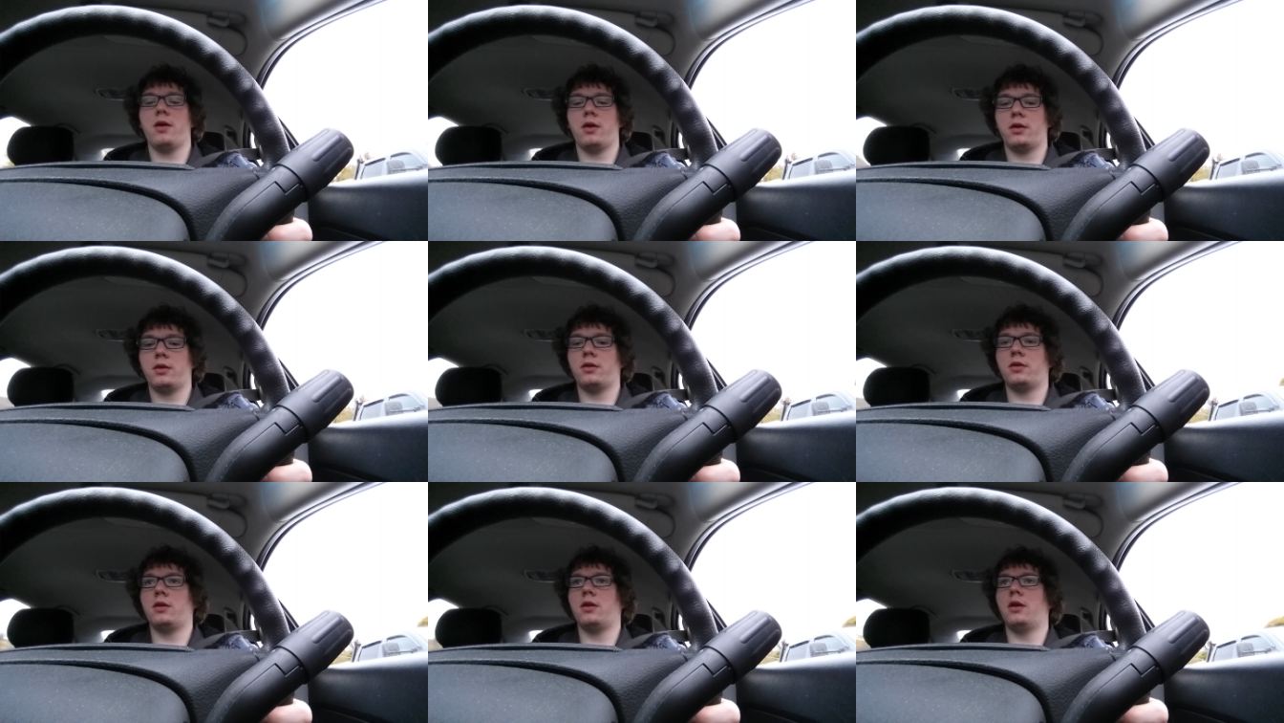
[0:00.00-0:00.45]

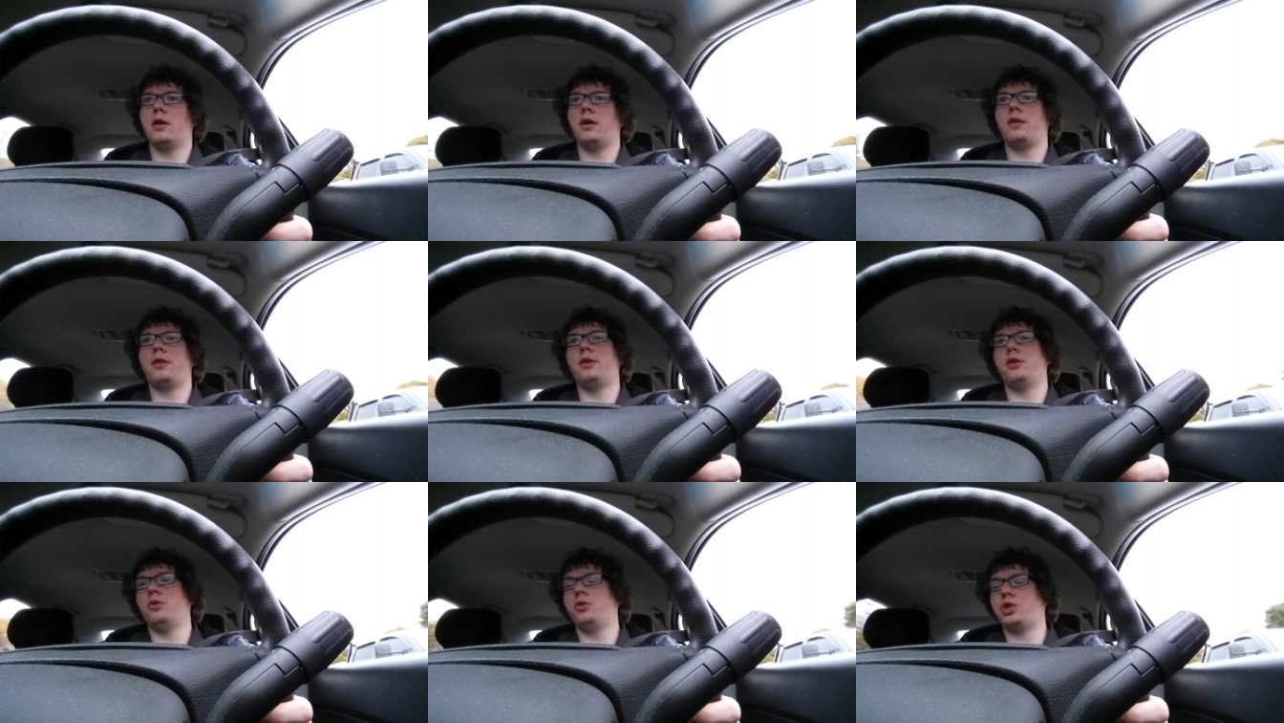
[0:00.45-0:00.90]

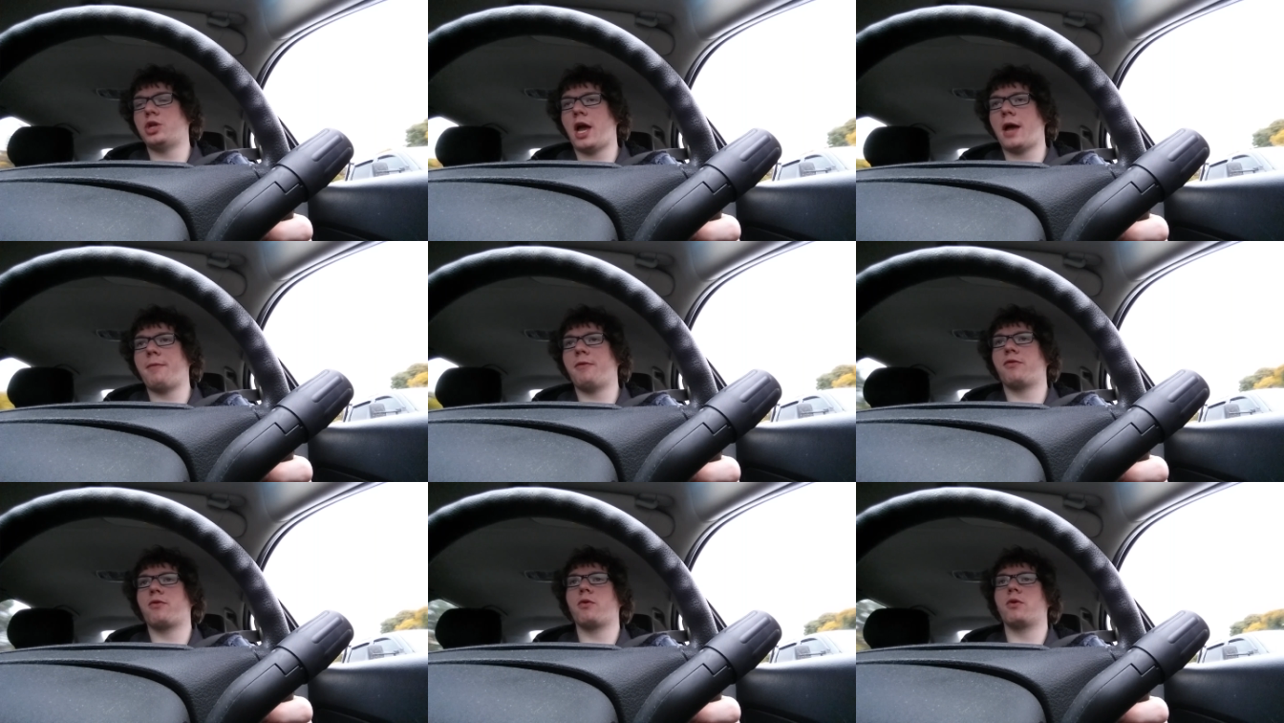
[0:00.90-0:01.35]
Uh, the new
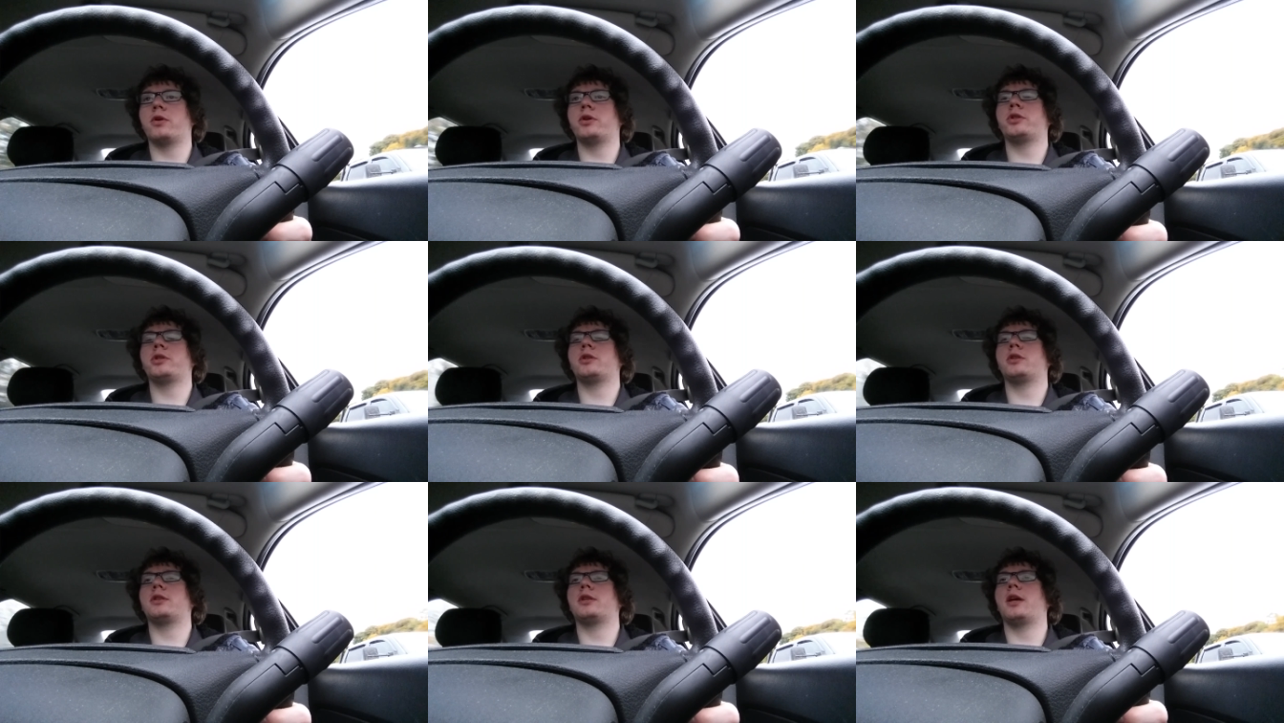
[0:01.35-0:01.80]
job, of
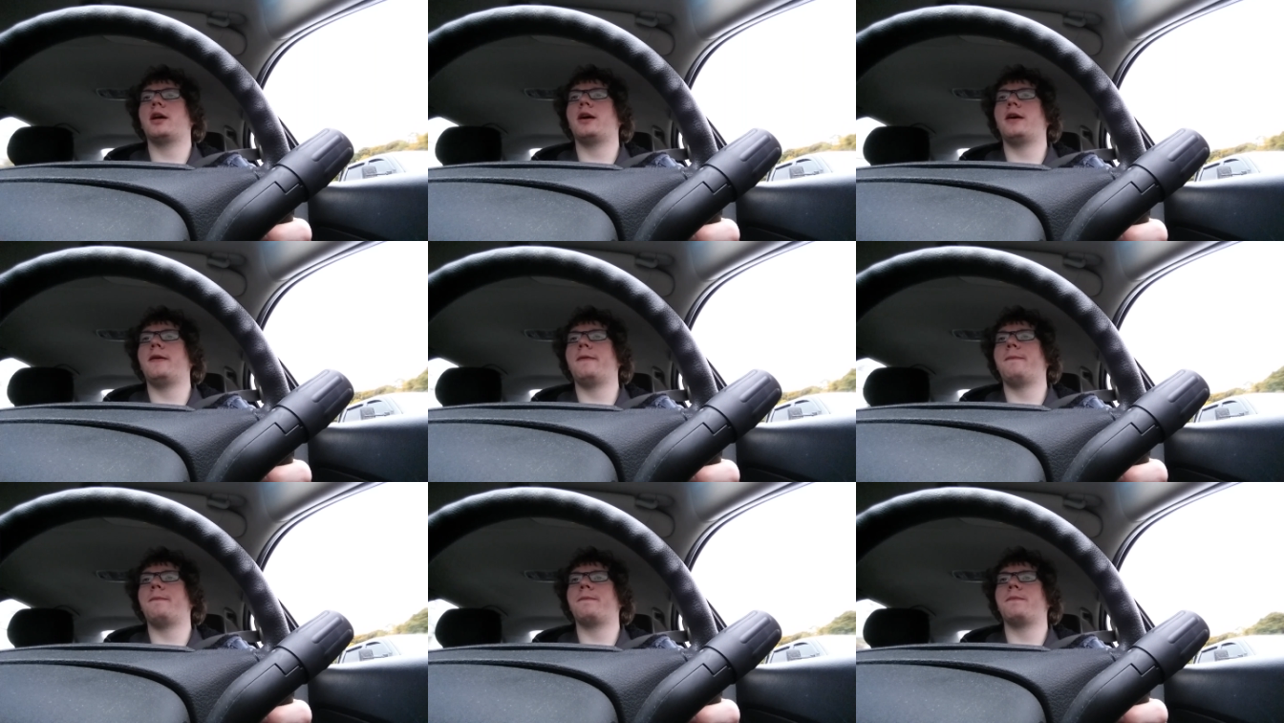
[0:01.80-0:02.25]
course.
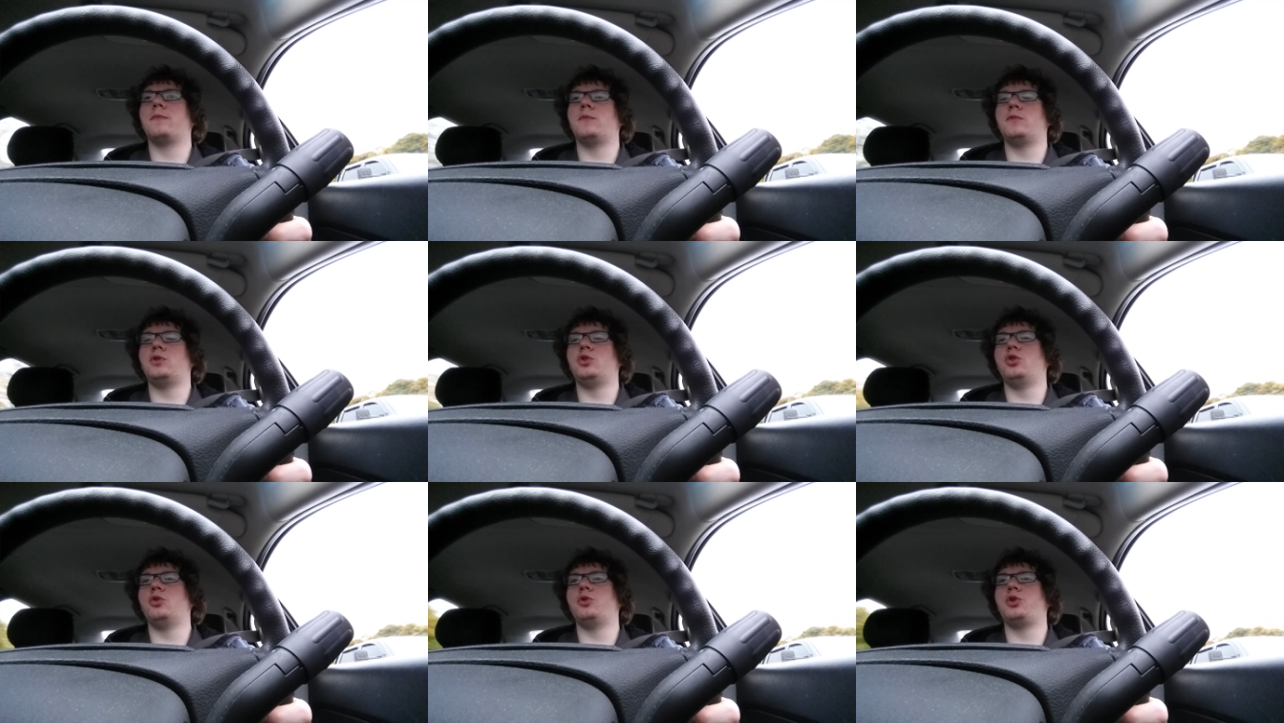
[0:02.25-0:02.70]

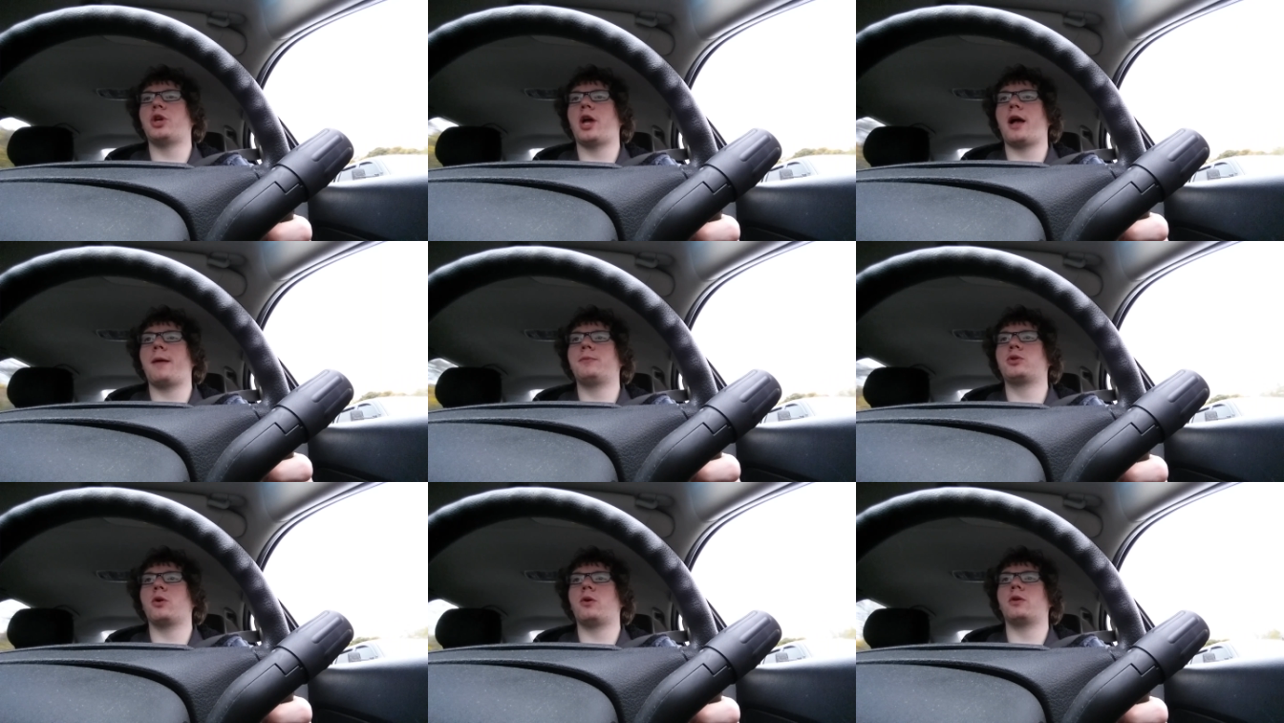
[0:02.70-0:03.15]
Um, new
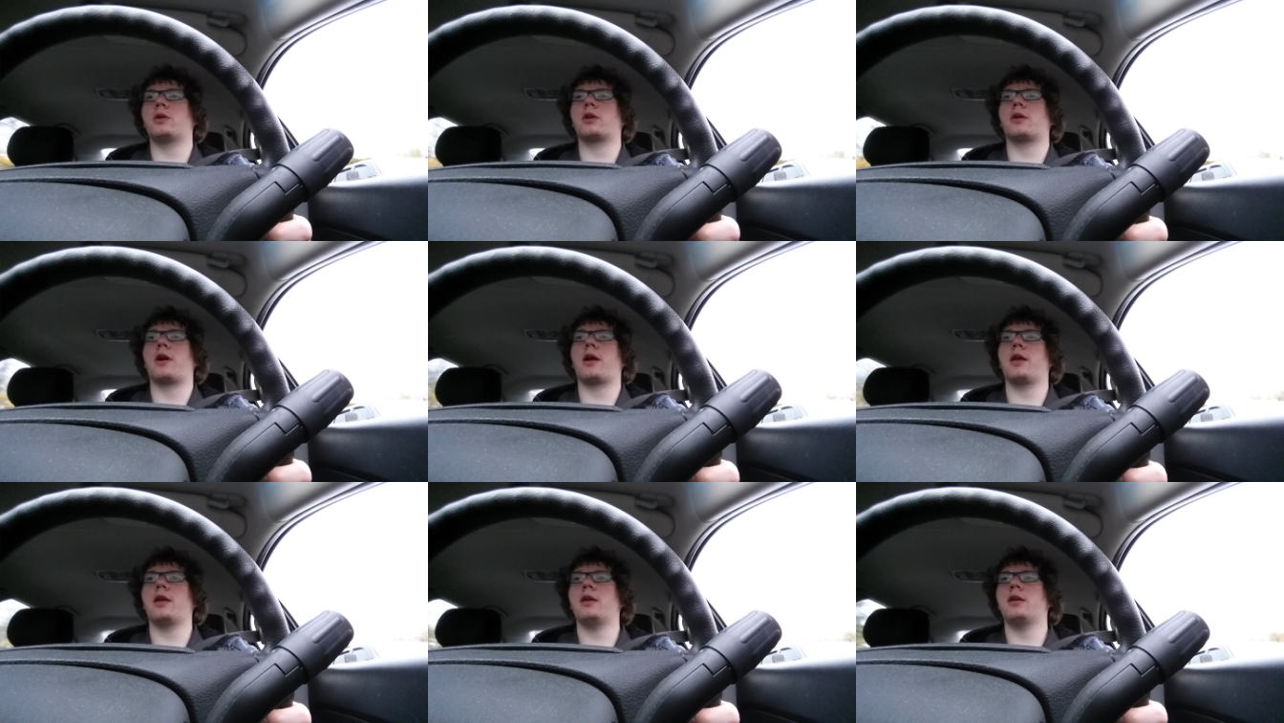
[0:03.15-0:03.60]
job's
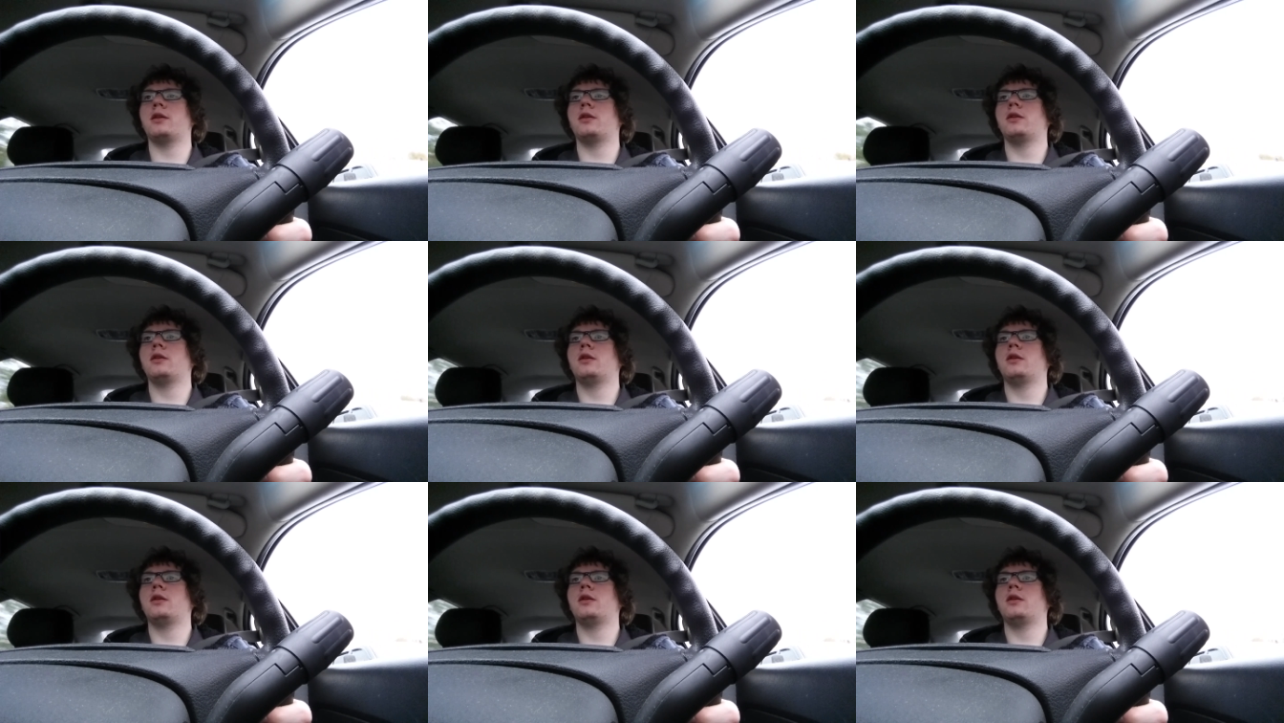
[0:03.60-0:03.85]
going great.